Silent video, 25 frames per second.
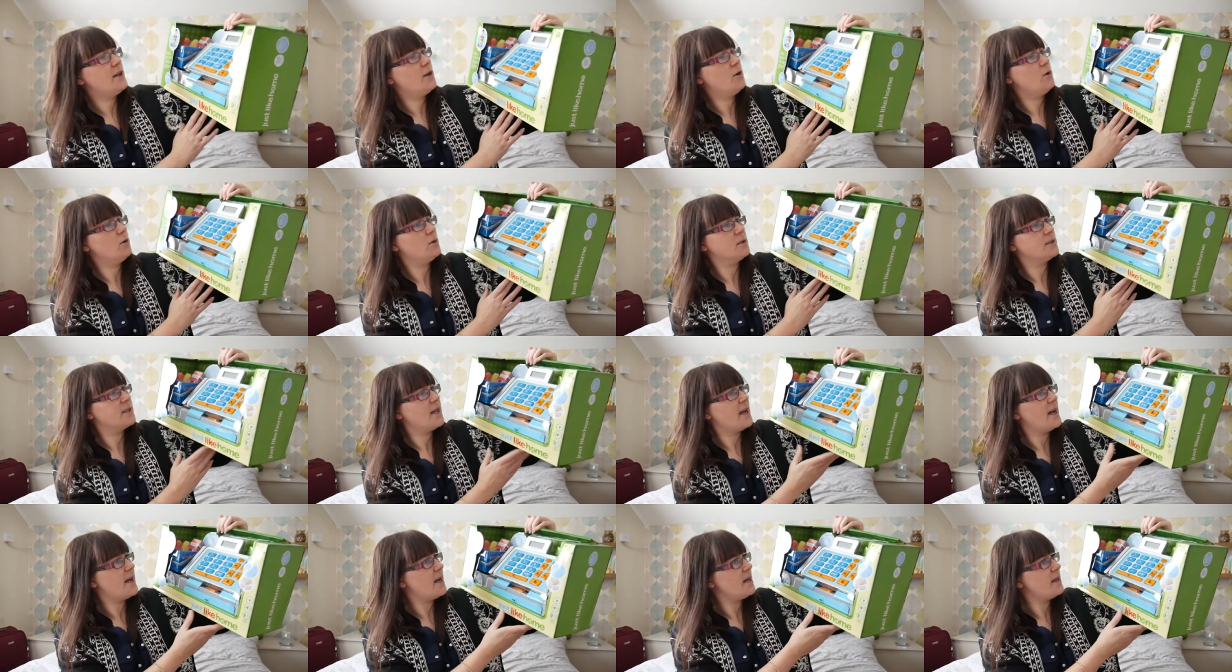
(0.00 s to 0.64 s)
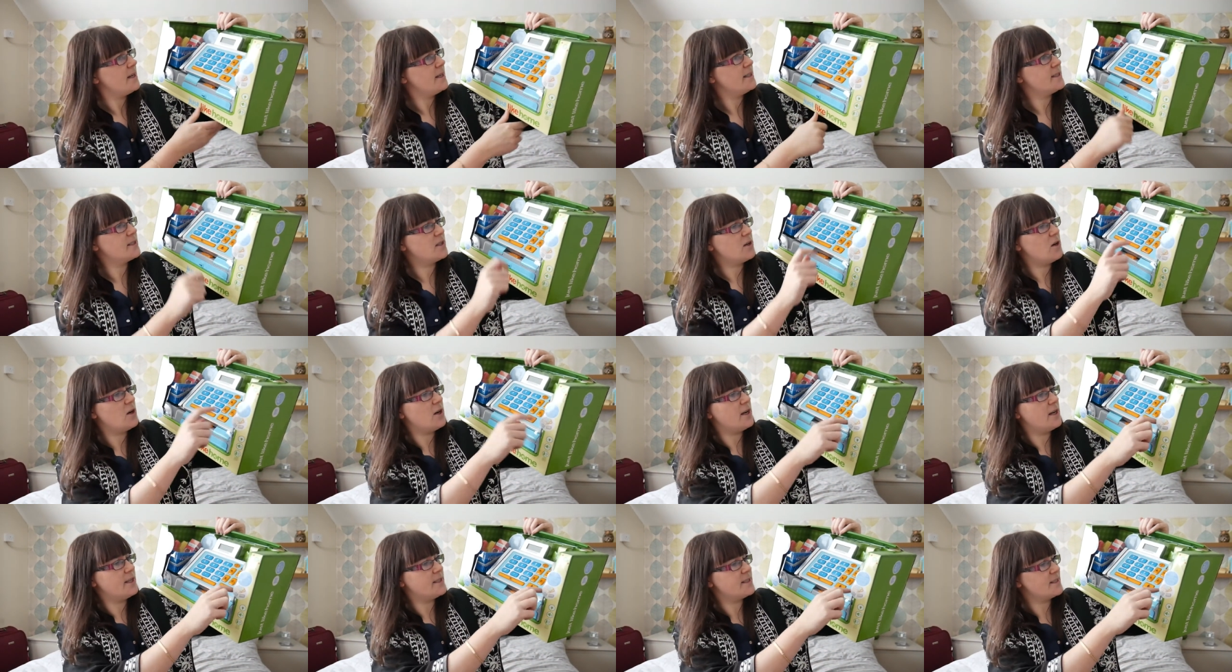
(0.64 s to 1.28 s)
cool till. It's
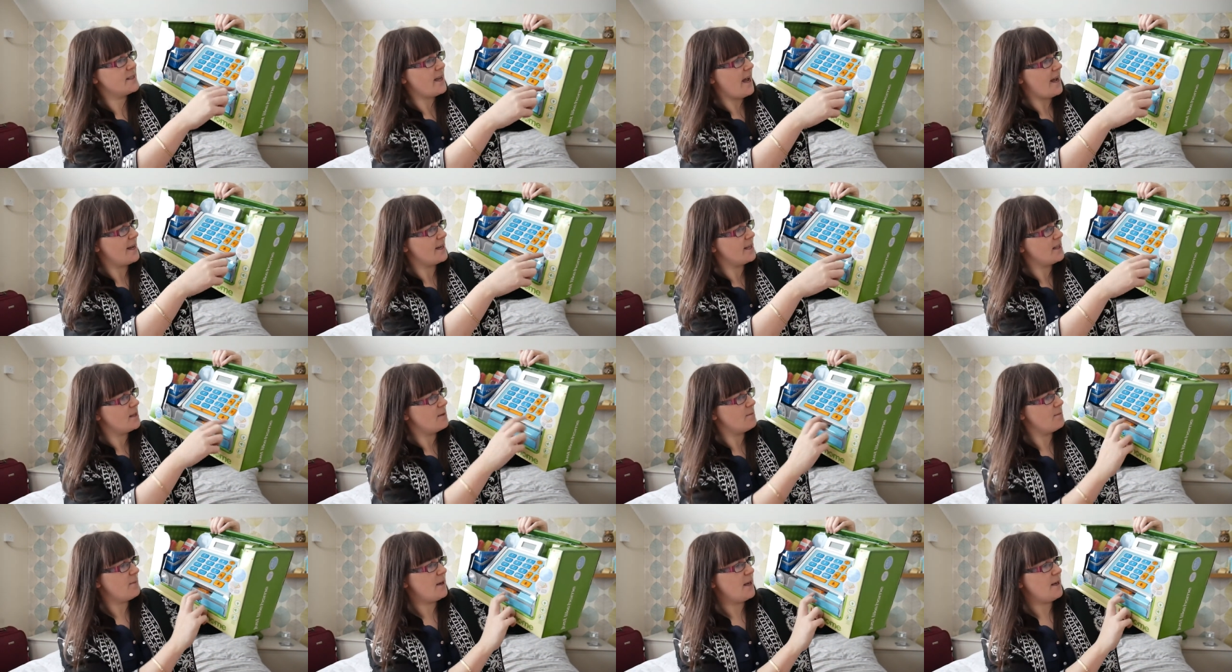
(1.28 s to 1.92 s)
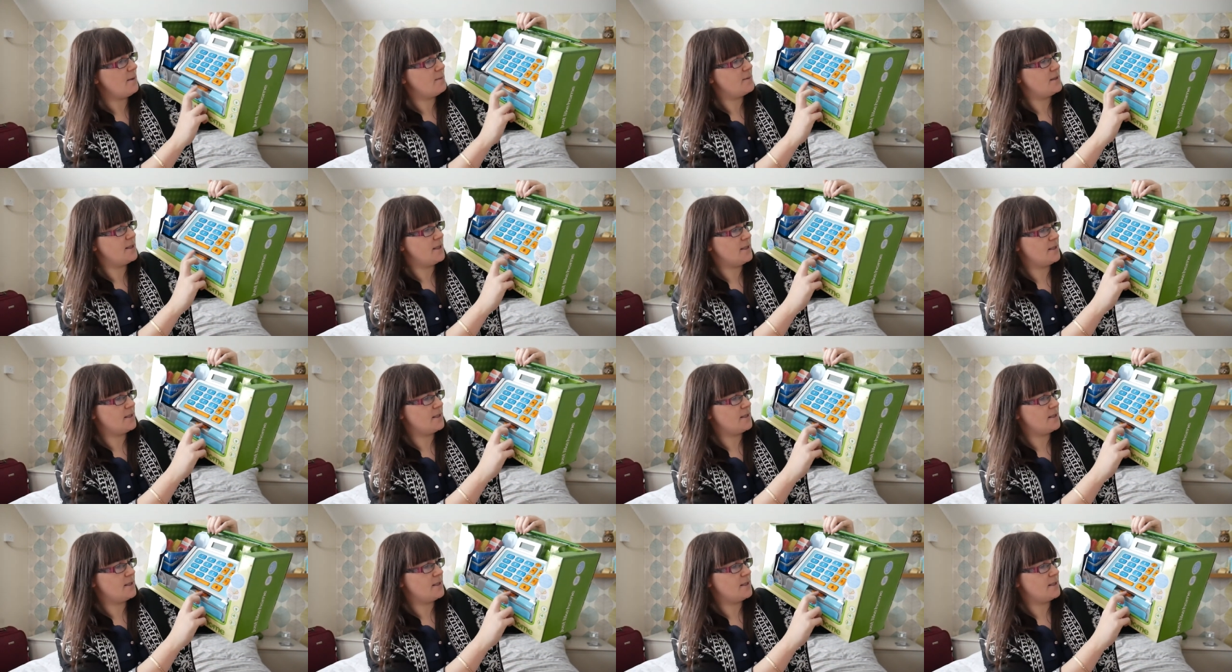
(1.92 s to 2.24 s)
got a scanner that beeps.